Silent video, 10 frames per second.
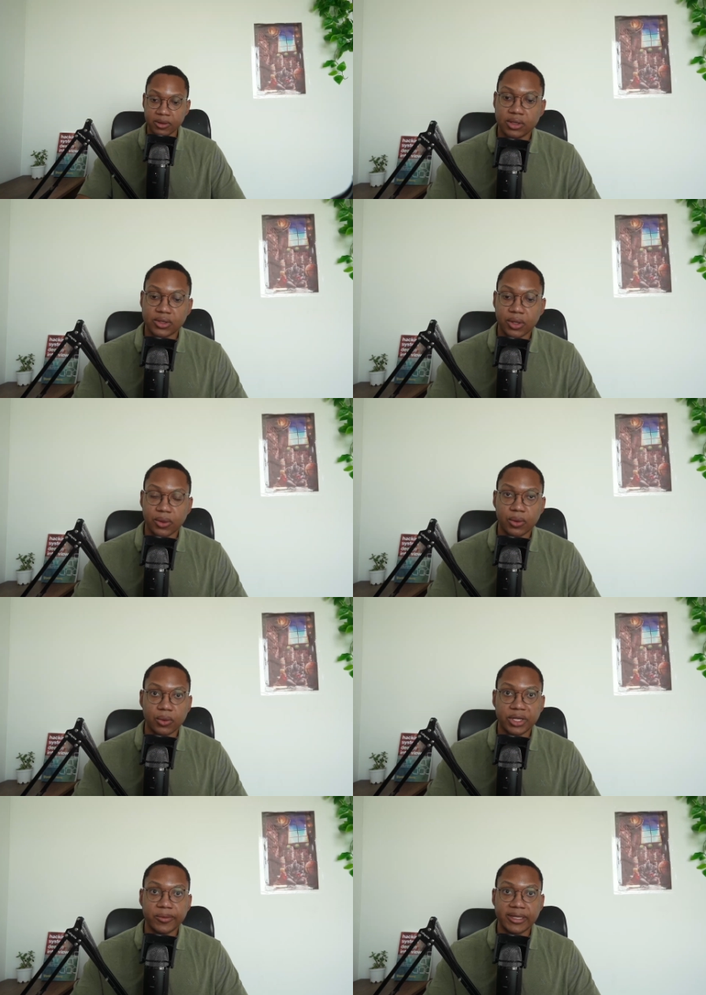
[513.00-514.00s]
So
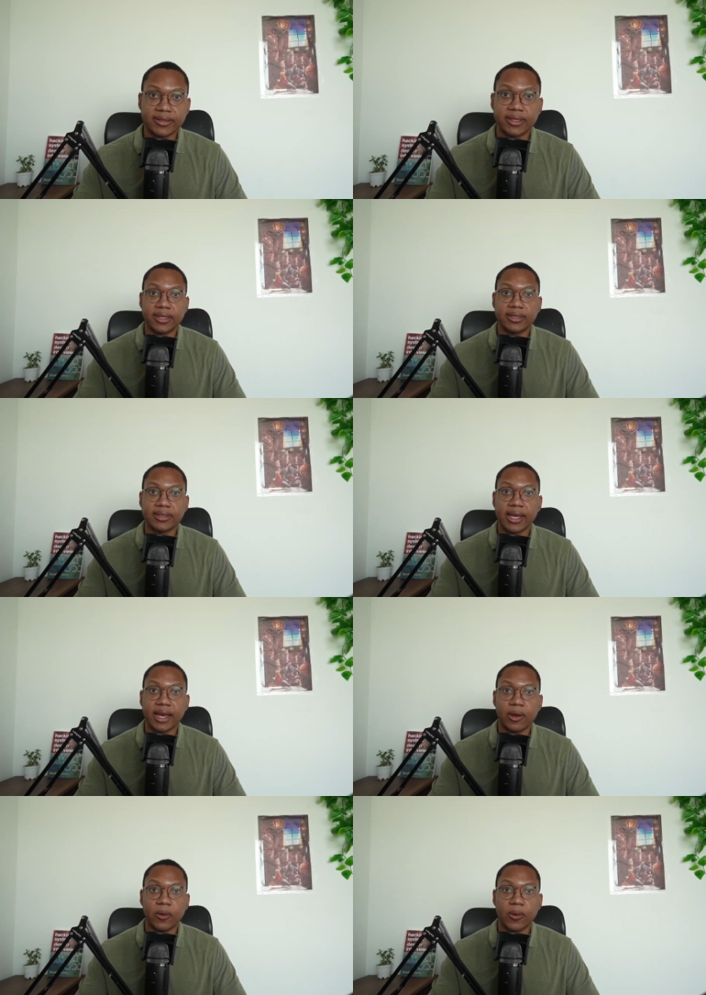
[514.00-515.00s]
anyways, this is
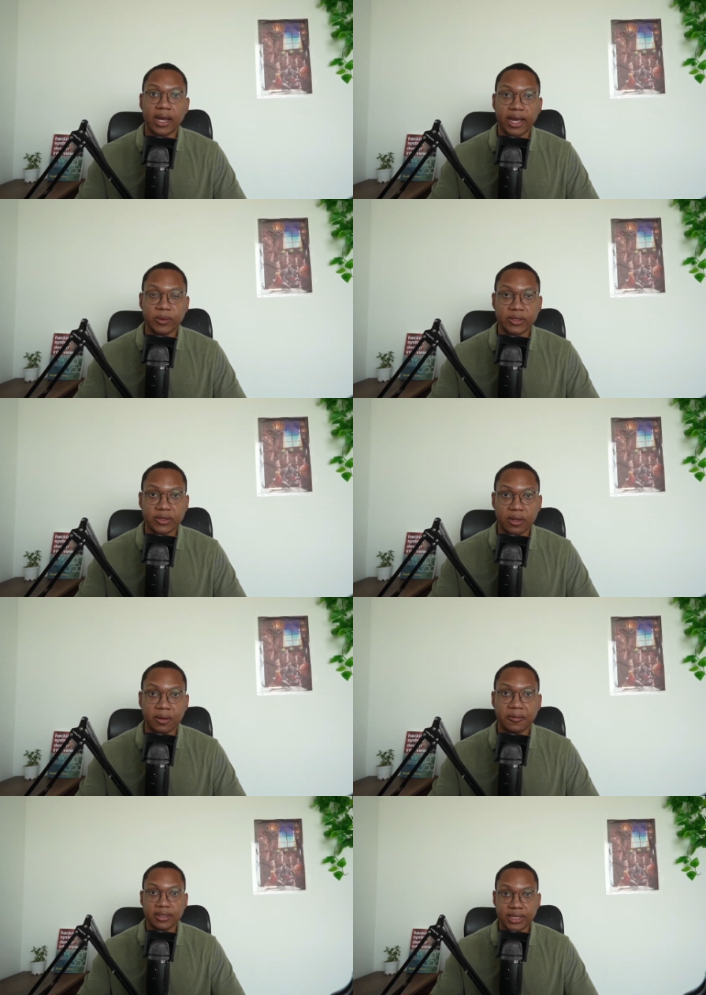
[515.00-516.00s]
how I would
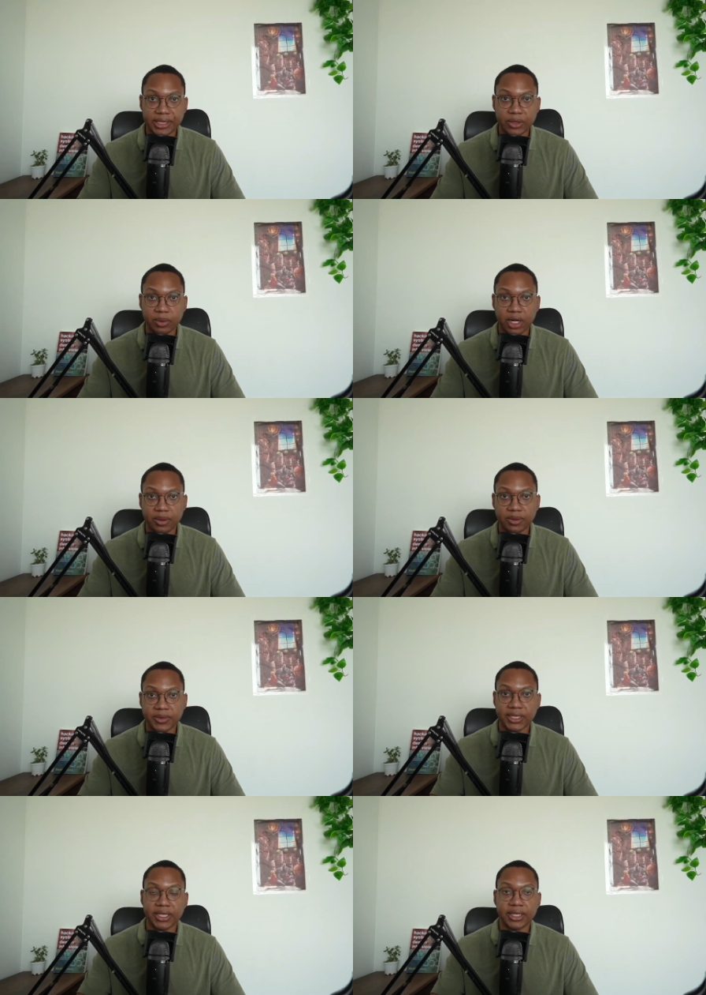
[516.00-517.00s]
solve LeetCode
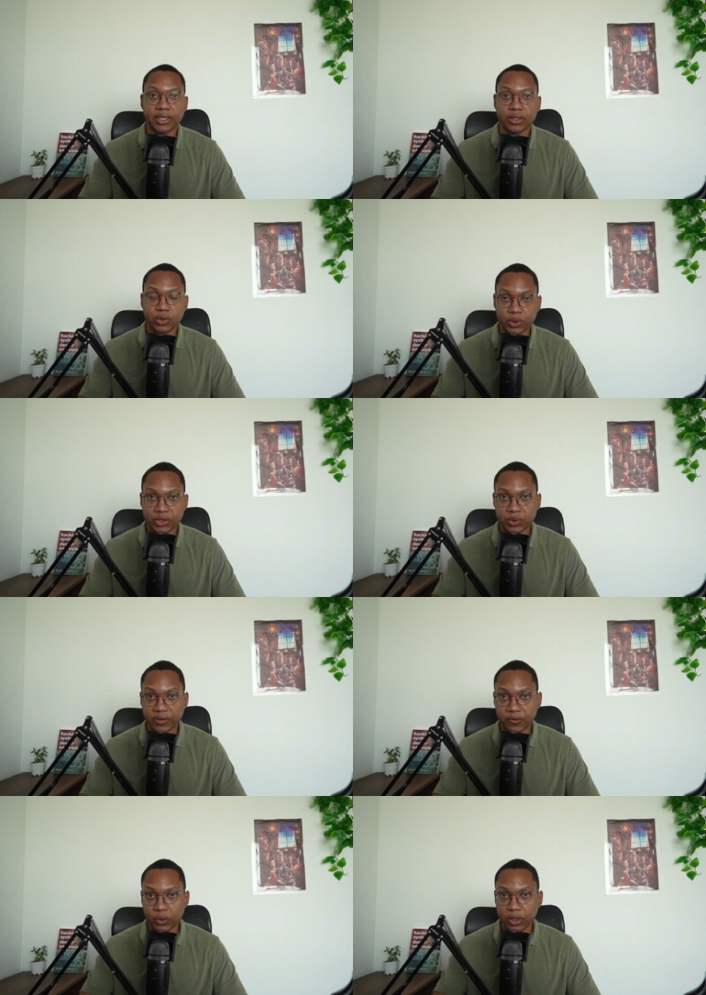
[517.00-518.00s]
problems in
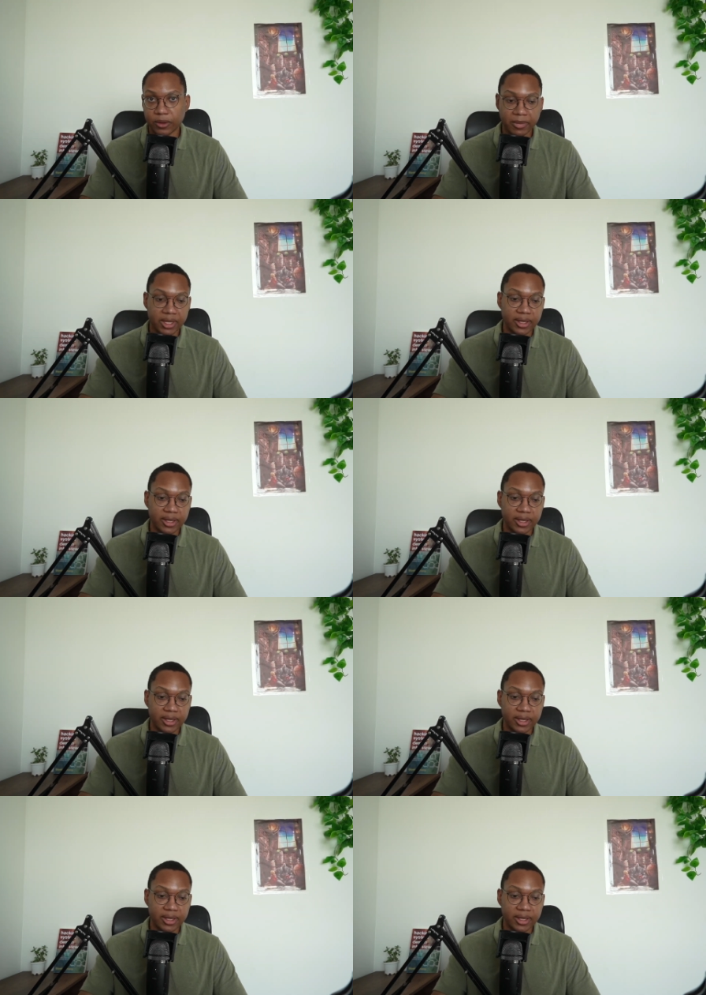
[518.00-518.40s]
2024.